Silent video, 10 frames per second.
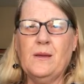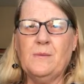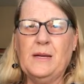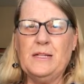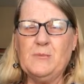uh,
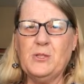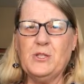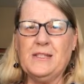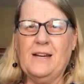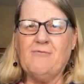my husband
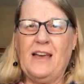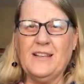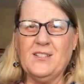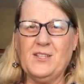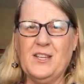just got
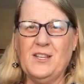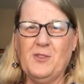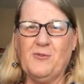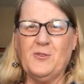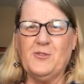vaccinated,
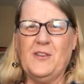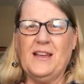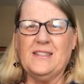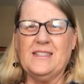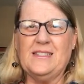the first
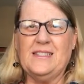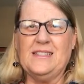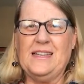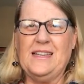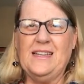vaccine
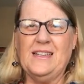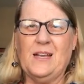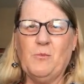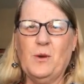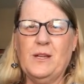today, and
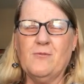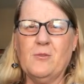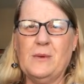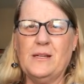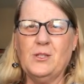I'm waiting
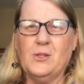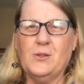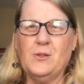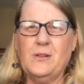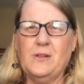for my
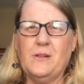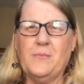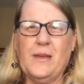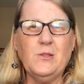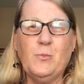turn.
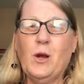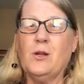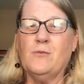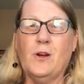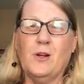Um, that's
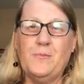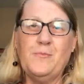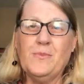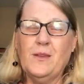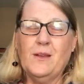part of our
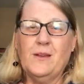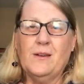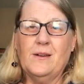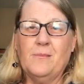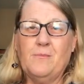
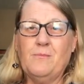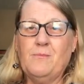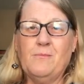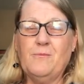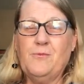uh,
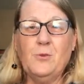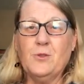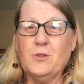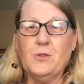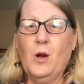
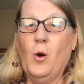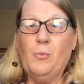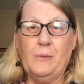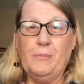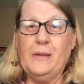future
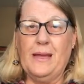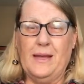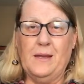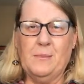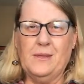hope and
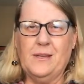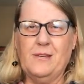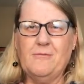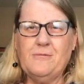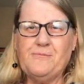plan, I
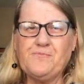believe.